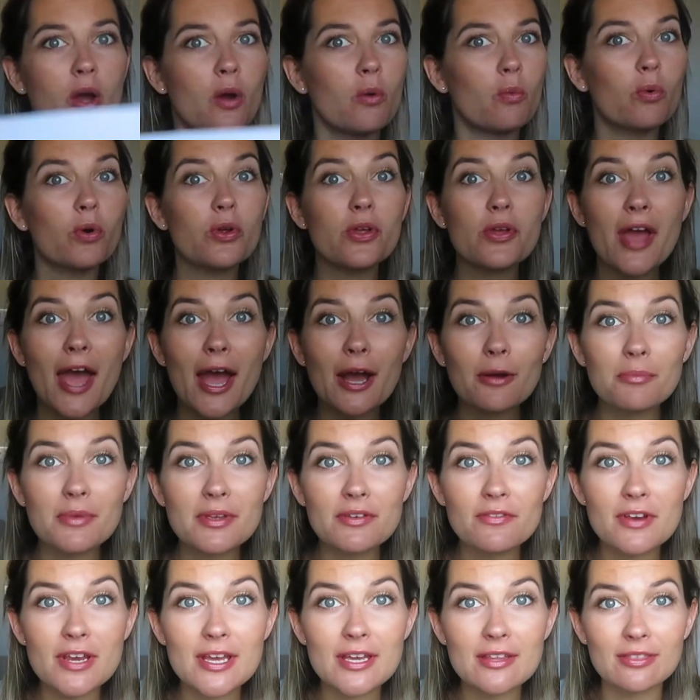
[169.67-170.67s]
Will you help me
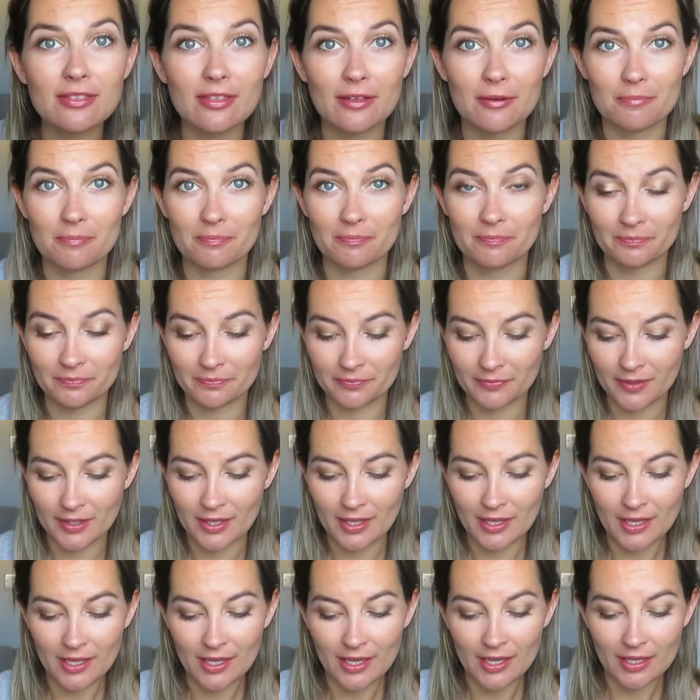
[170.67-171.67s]
read them?
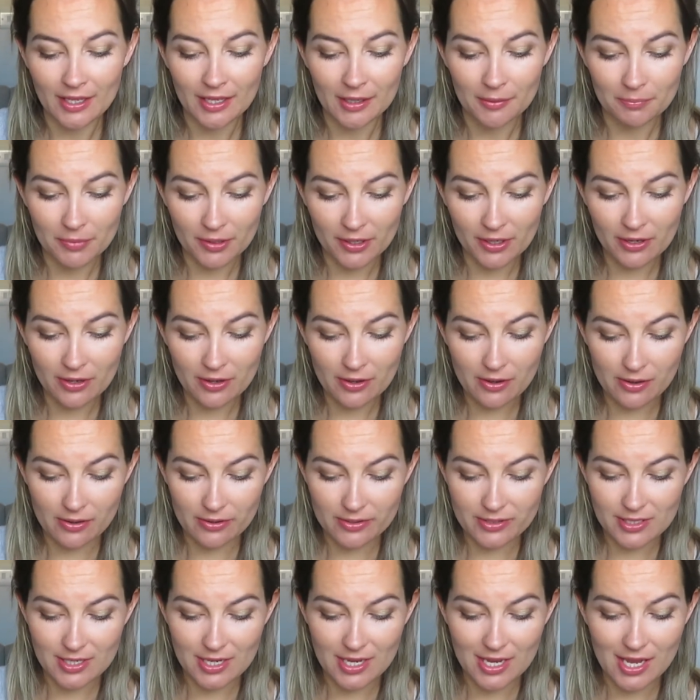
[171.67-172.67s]

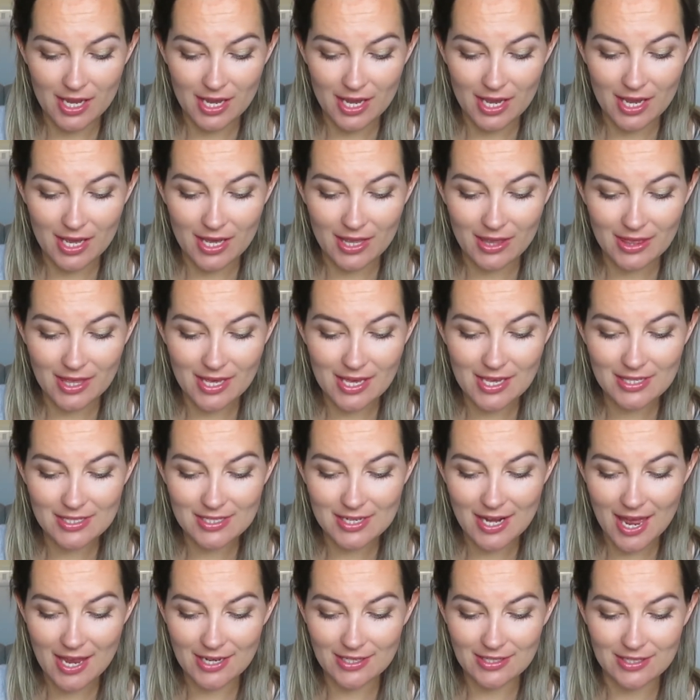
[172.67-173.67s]
Because these
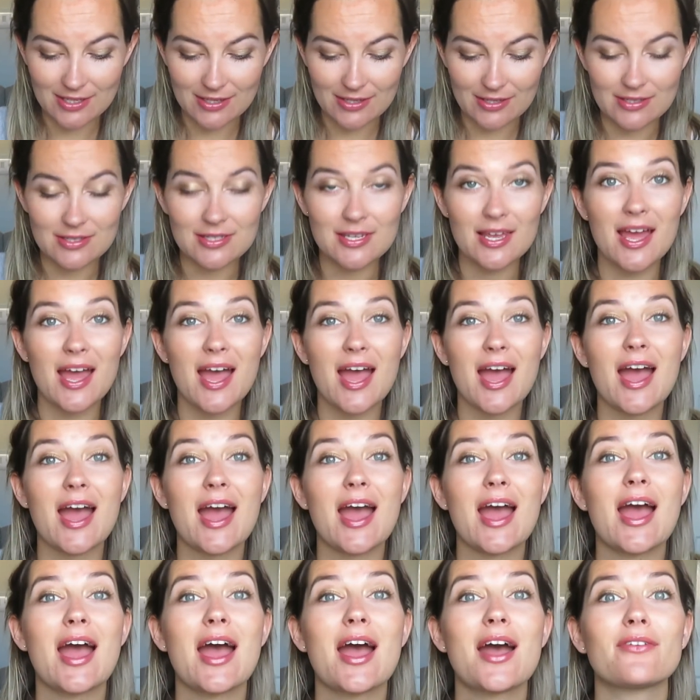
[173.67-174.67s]
letters
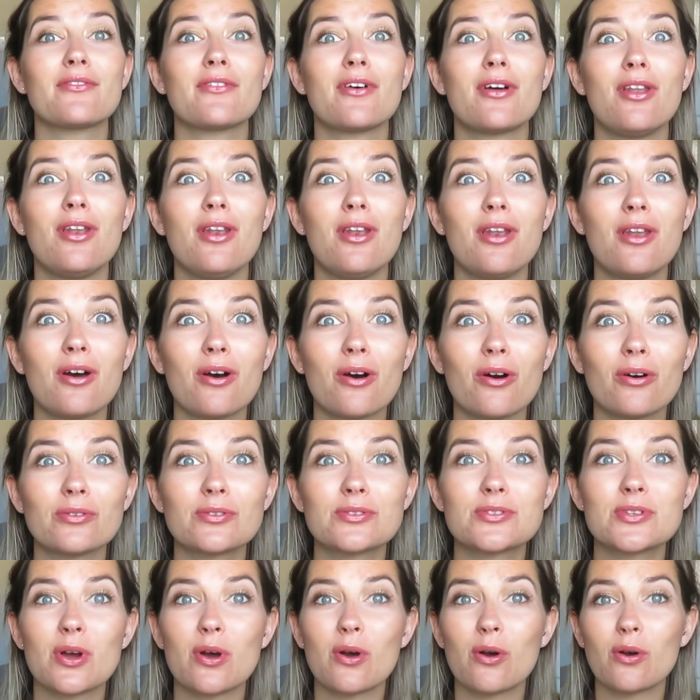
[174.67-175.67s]
have
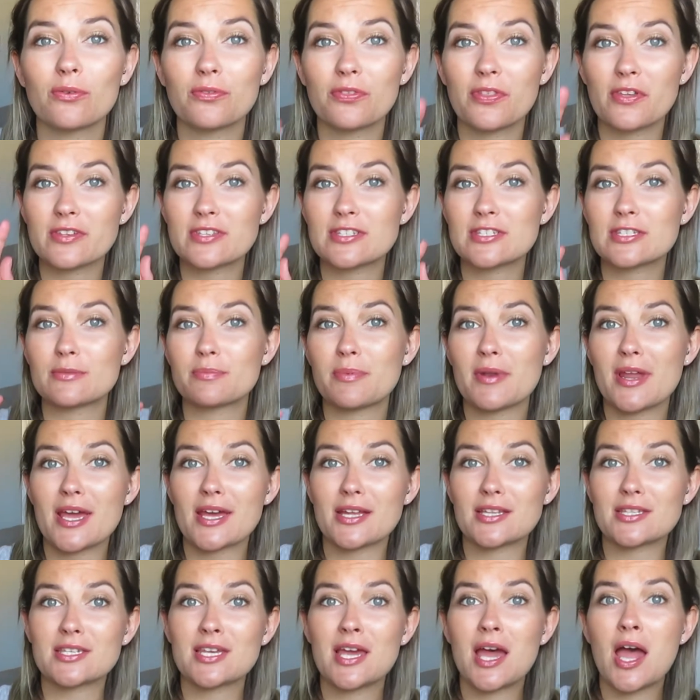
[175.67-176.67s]
lots of the
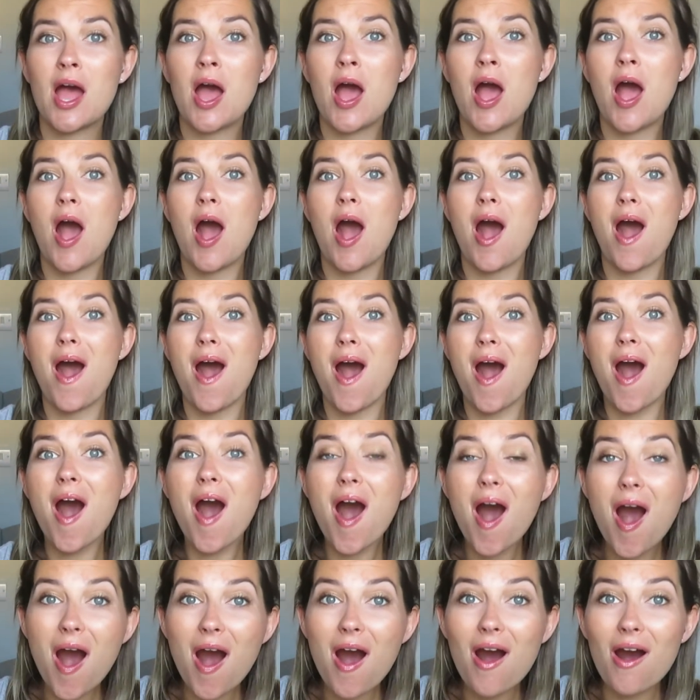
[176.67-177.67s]
split
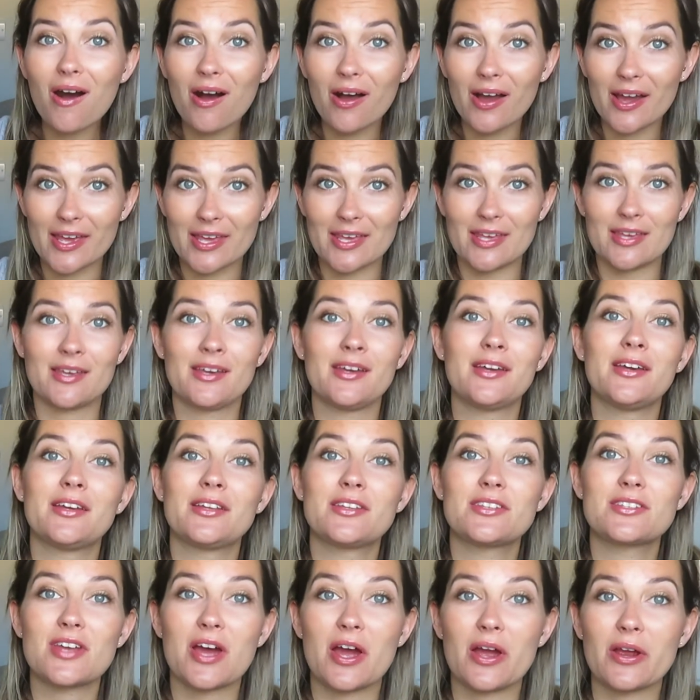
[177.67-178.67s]
I
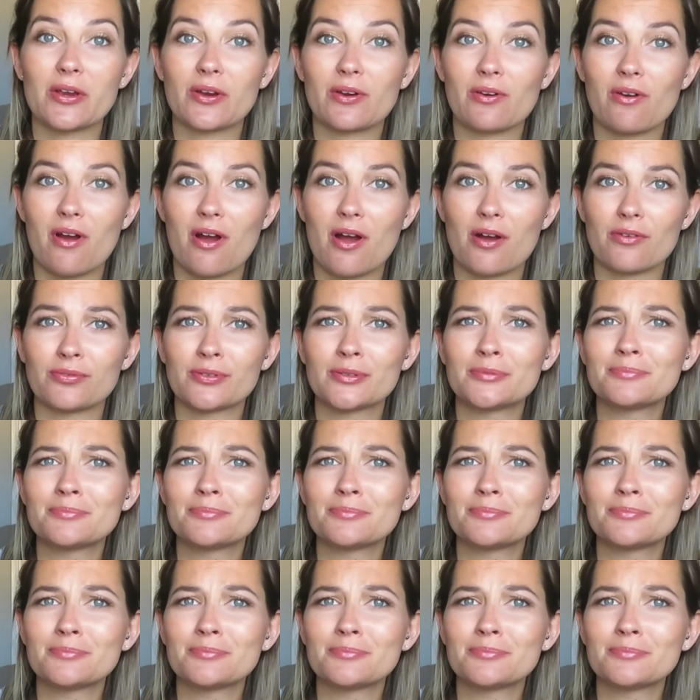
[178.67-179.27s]
digraph.